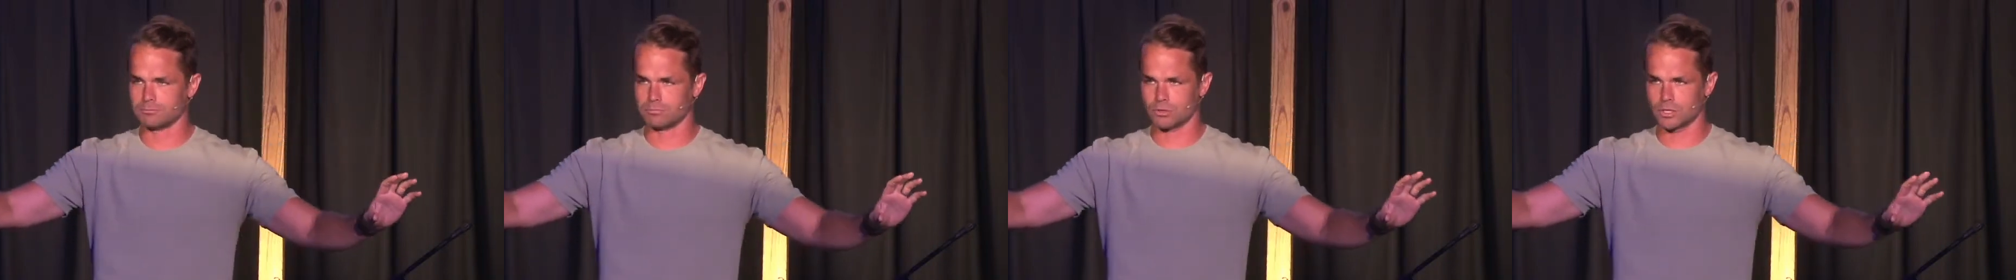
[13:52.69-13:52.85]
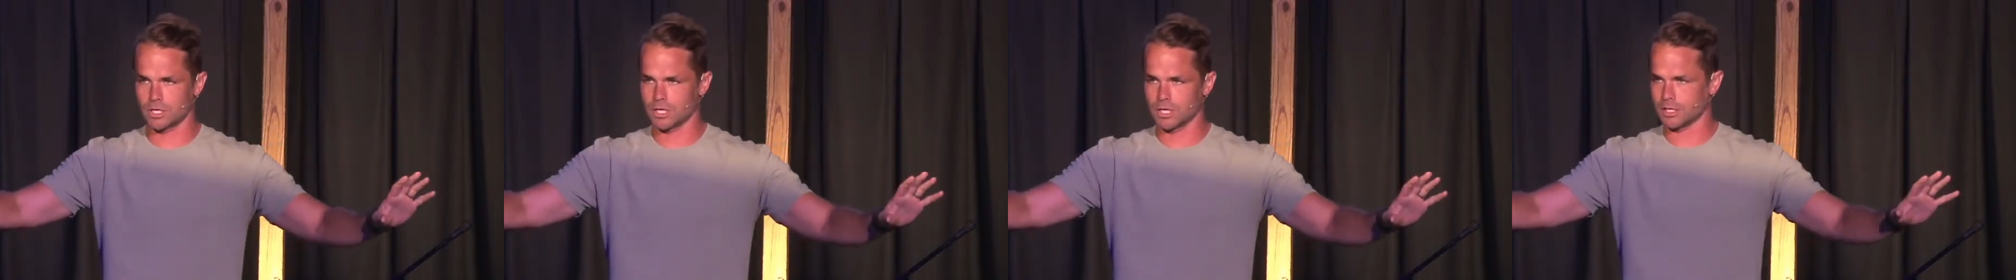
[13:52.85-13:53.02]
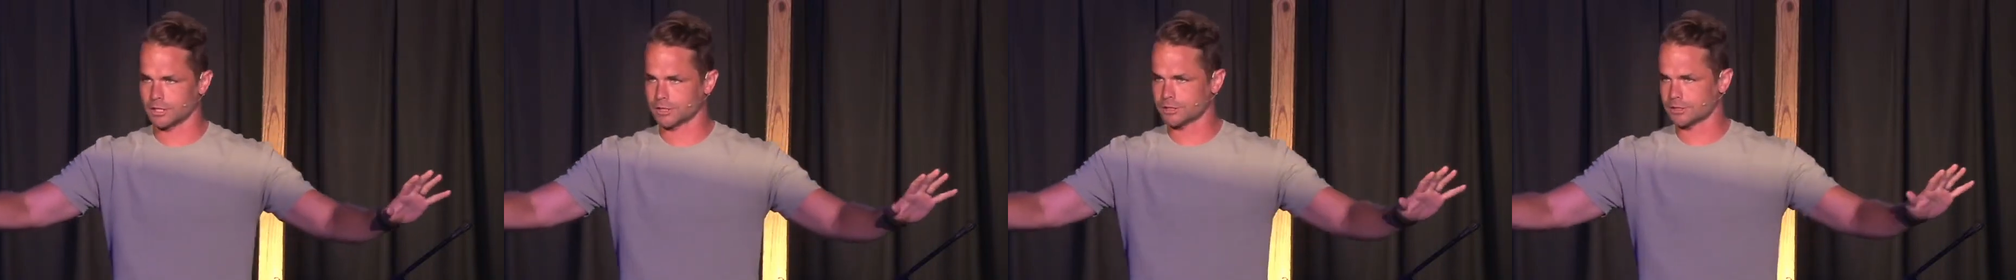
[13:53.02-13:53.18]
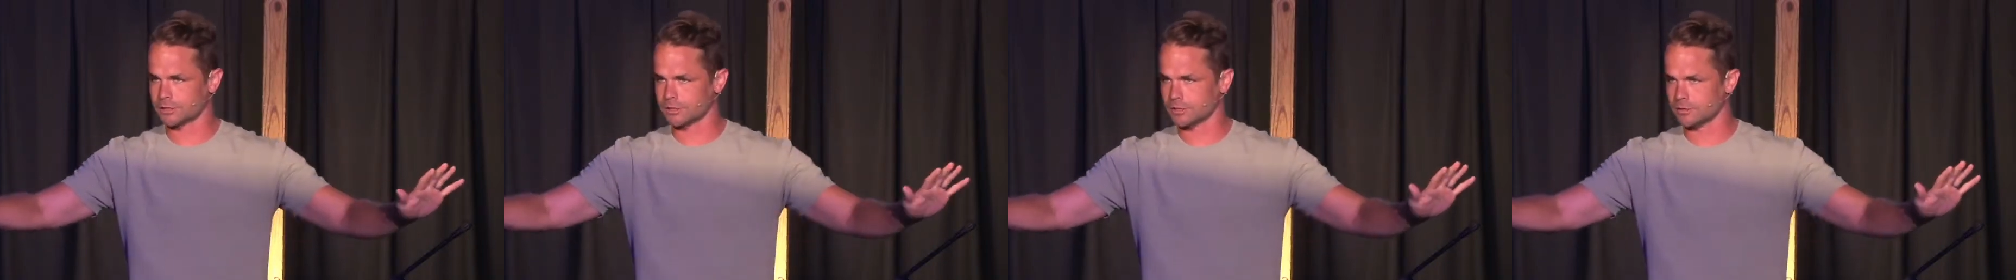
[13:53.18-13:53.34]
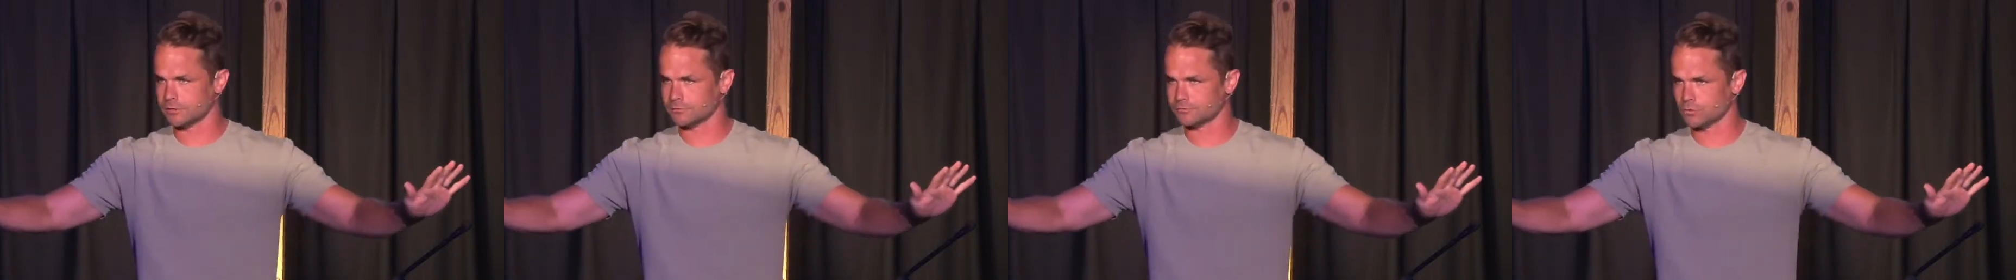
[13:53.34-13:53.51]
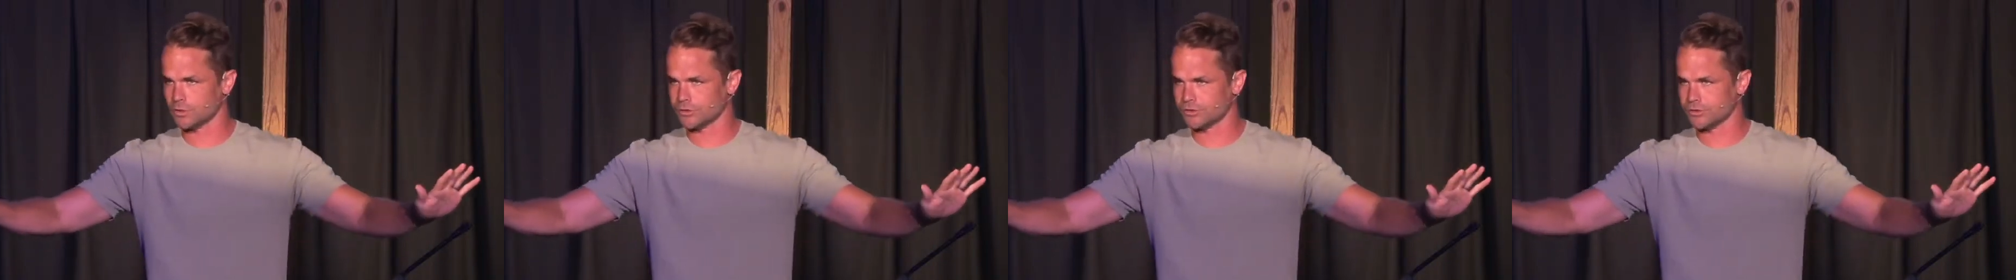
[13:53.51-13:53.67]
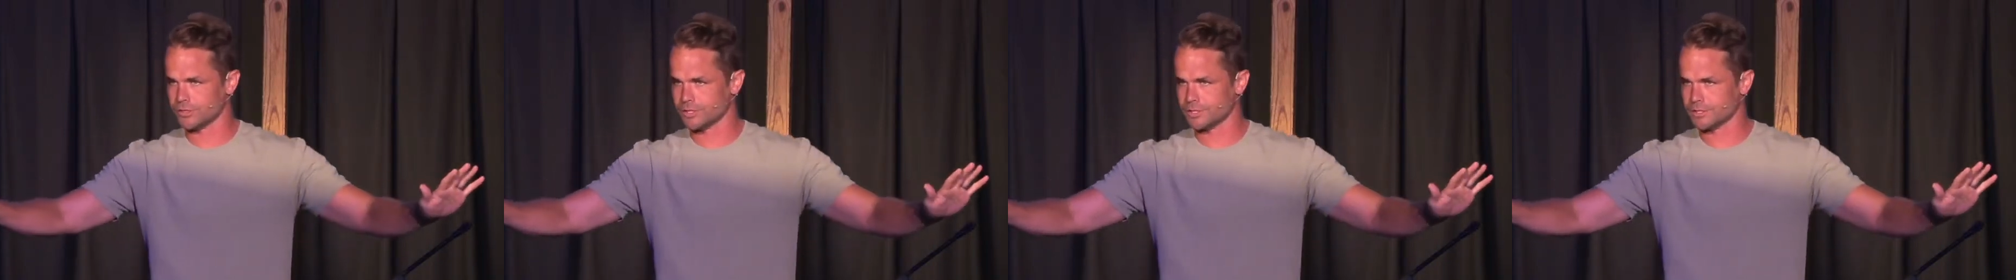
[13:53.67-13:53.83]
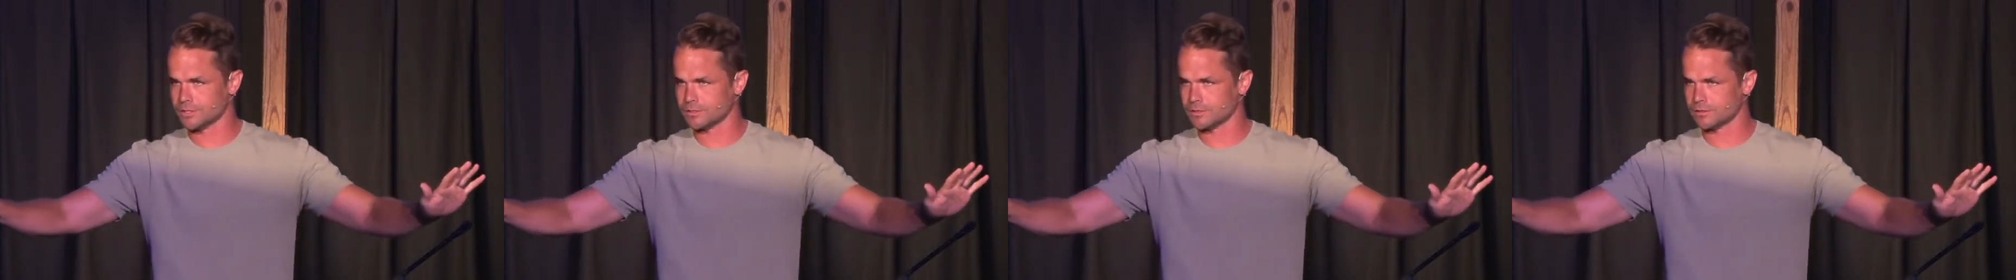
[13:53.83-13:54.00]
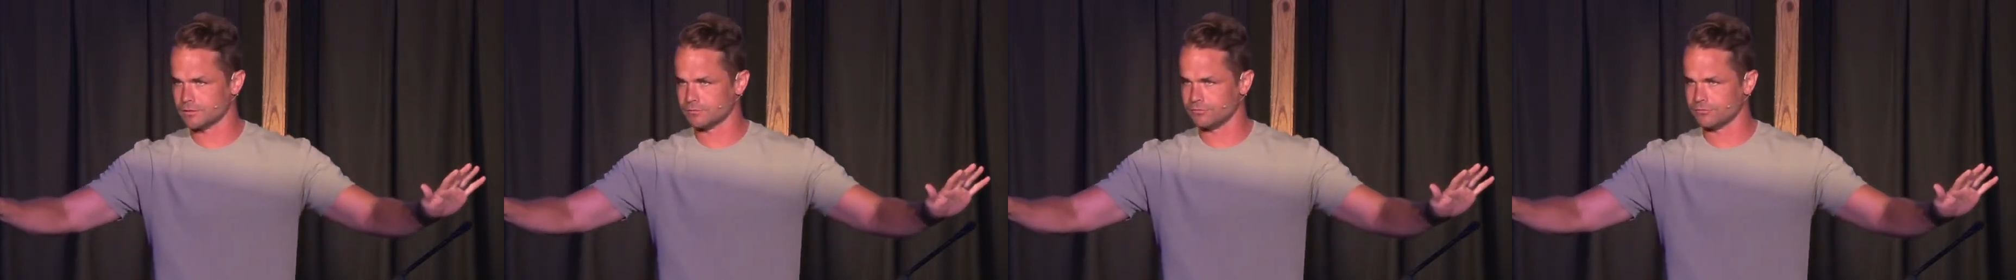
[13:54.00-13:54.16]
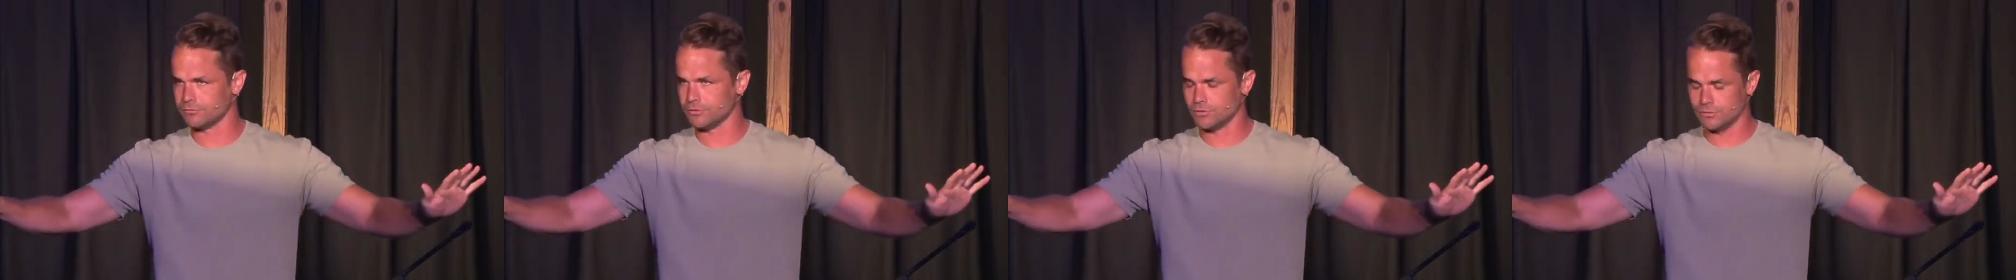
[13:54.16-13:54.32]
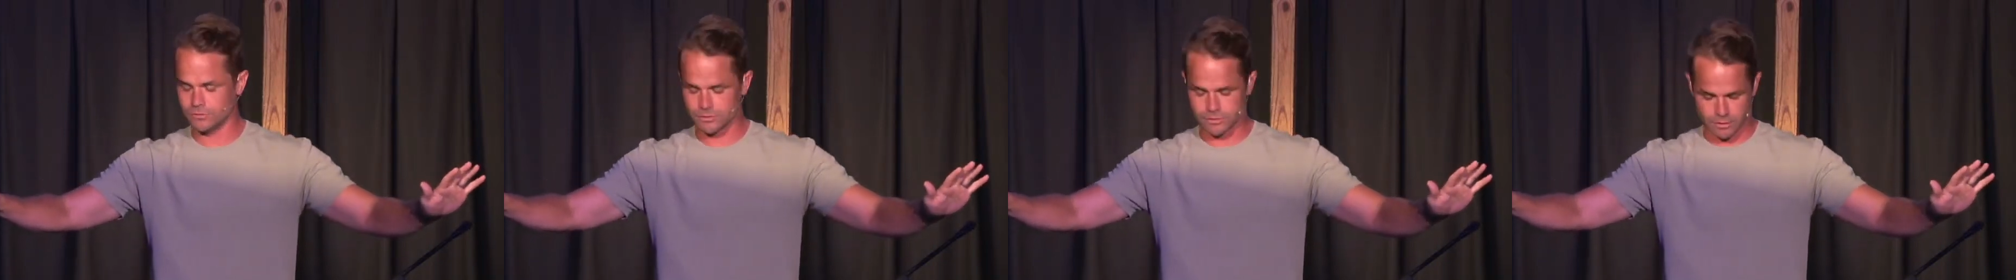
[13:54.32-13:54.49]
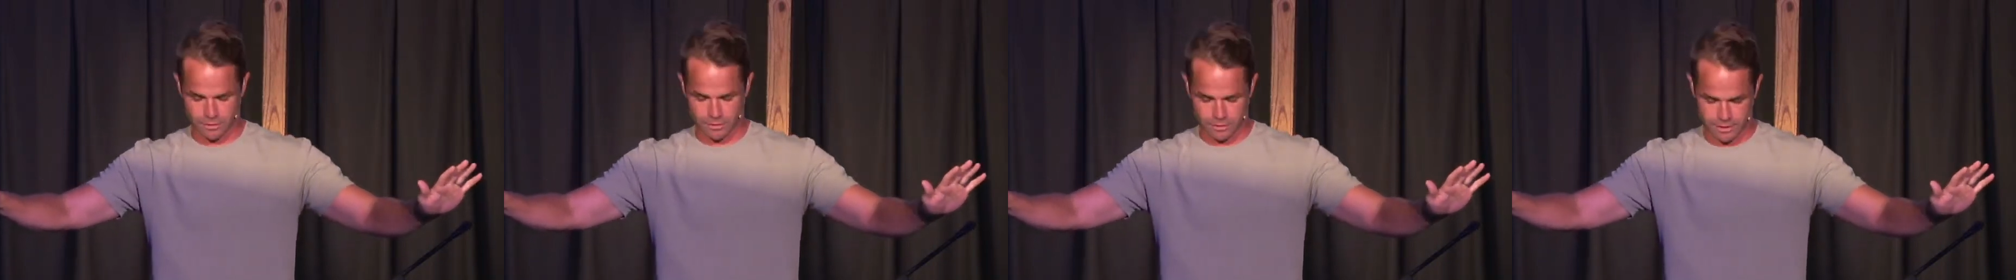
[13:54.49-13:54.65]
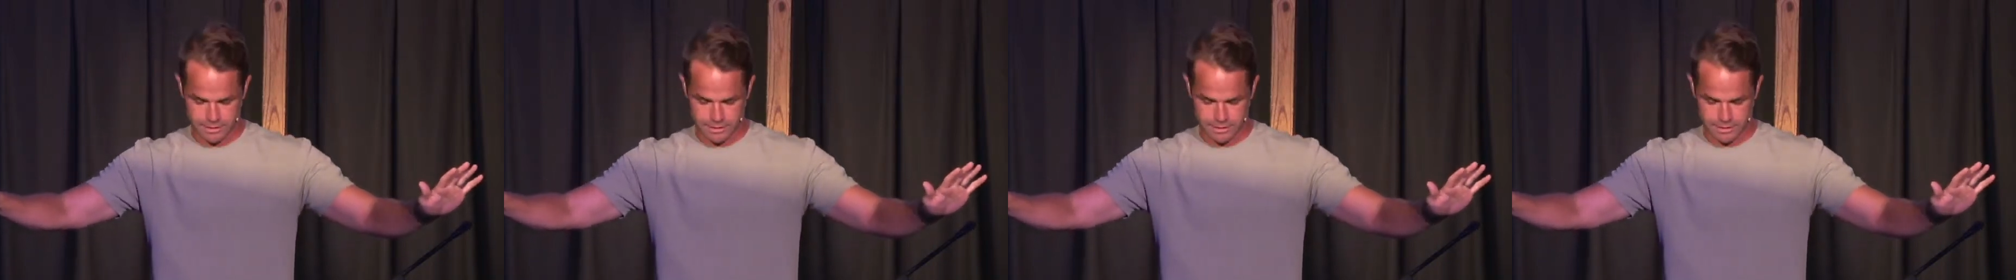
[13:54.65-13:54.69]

brush of what these views are.